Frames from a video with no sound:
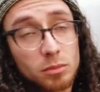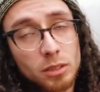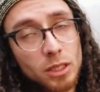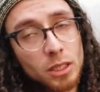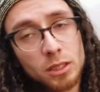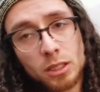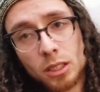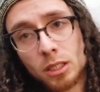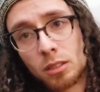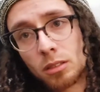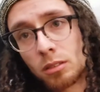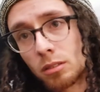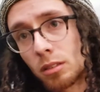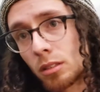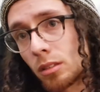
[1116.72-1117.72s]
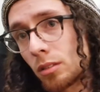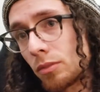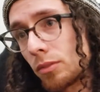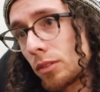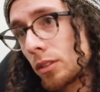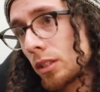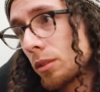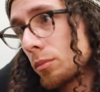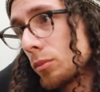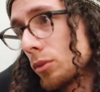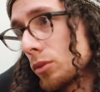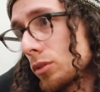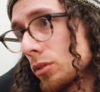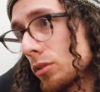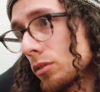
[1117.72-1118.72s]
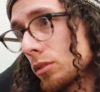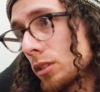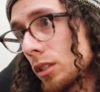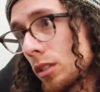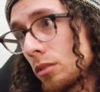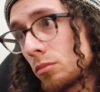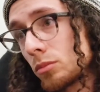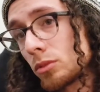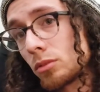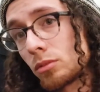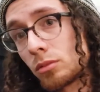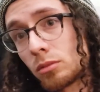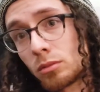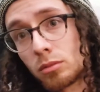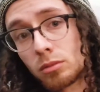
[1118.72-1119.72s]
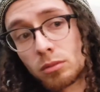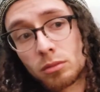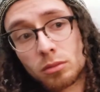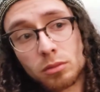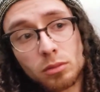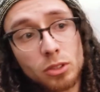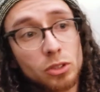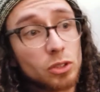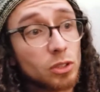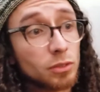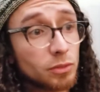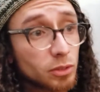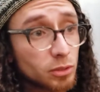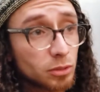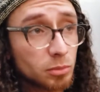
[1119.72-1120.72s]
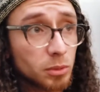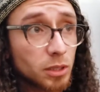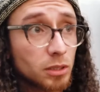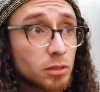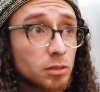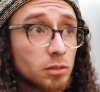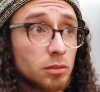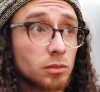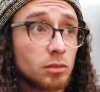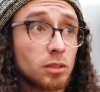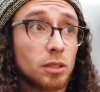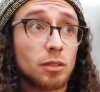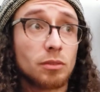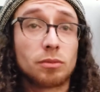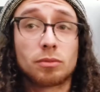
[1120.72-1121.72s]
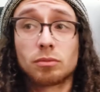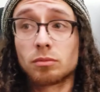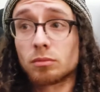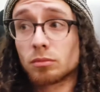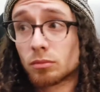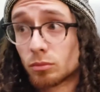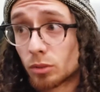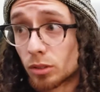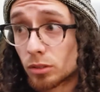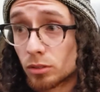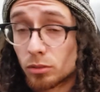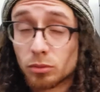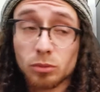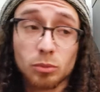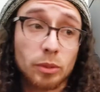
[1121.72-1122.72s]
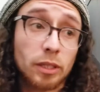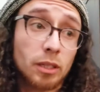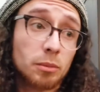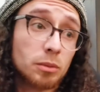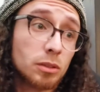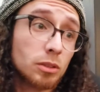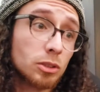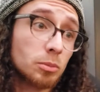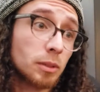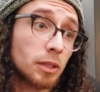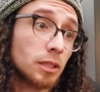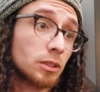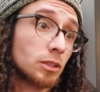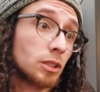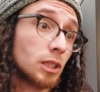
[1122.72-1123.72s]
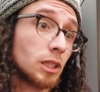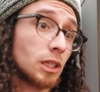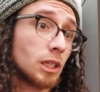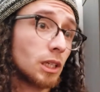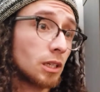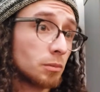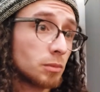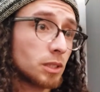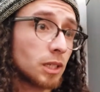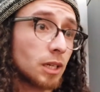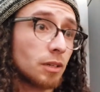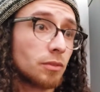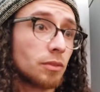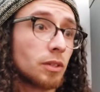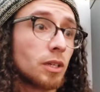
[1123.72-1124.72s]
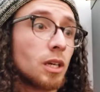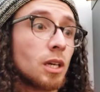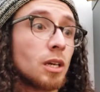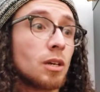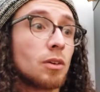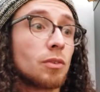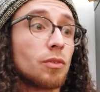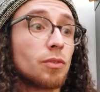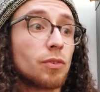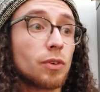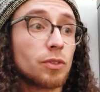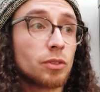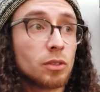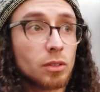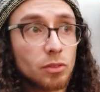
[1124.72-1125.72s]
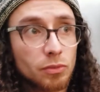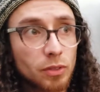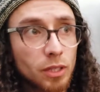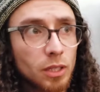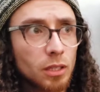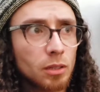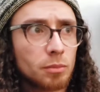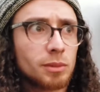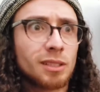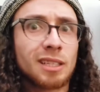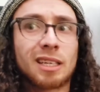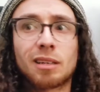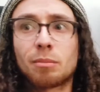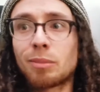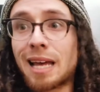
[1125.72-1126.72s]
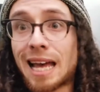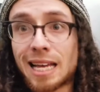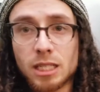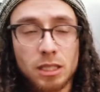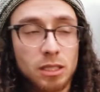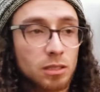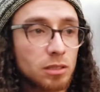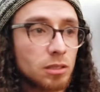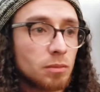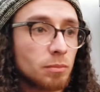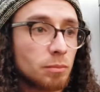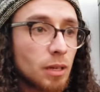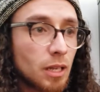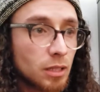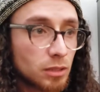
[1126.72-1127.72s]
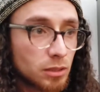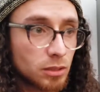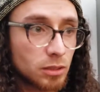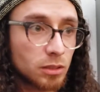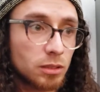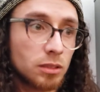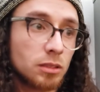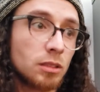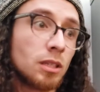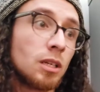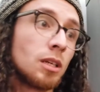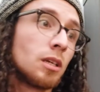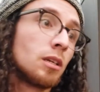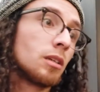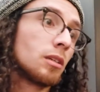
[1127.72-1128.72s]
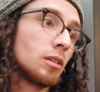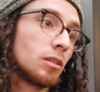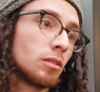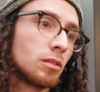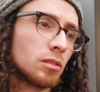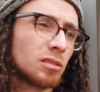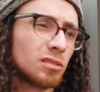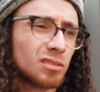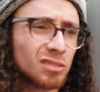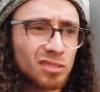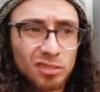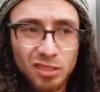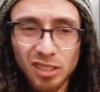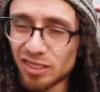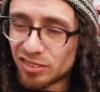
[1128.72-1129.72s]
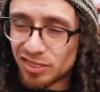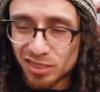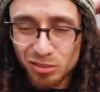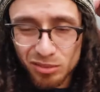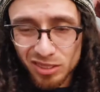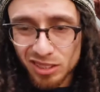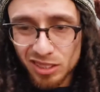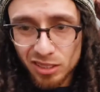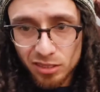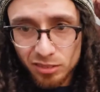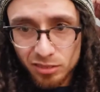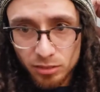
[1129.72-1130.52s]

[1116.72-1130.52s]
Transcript: As that, I feel like most of those games deserve those spots. They've worked their way up to those spots. The games have further developed and had patches and balances and, you know, everything like that.